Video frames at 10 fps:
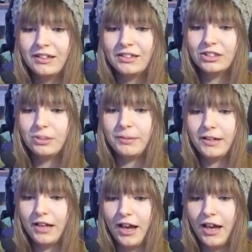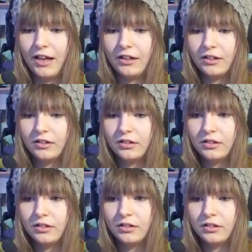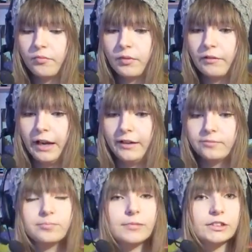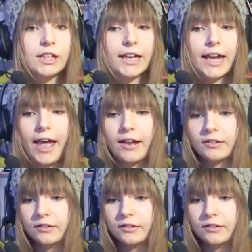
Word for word: Stupid idiot. Right, let's try again.